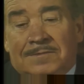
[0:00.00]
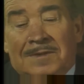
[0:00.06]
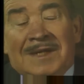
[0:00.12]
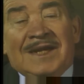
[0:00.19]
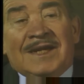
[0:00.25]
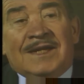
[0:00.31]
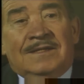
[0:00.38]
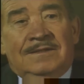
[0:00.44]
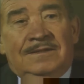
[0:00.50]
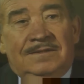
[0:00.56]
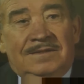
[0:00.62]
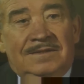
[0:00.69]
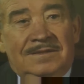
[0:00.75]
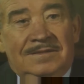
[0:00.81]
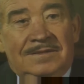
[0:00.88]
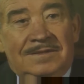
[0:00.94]
willing.
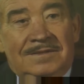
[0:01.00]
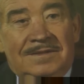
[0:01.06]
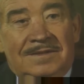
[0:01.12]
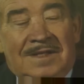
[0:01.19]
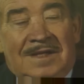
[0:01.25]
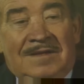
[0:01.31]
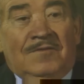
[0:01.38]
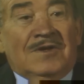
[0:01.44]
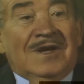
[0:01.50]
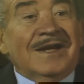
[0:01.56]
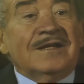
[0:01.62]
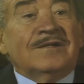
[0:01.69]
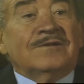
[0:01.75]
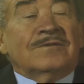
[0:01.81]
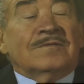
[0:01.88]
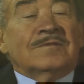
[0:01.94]

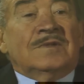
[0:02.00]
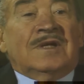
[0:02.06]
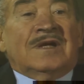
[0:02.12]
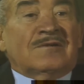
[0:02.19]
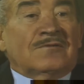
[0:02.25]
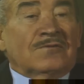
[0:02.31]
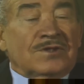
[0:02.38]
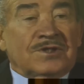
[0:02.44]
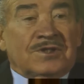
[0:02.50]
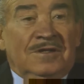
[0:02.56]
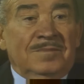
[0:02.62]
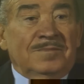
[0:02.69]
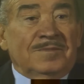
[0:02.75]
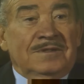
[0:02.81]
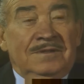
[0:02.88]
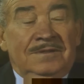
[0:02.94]
I could
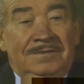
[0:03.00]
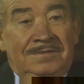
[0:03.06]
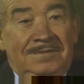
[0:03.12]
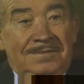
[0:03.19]
stop it.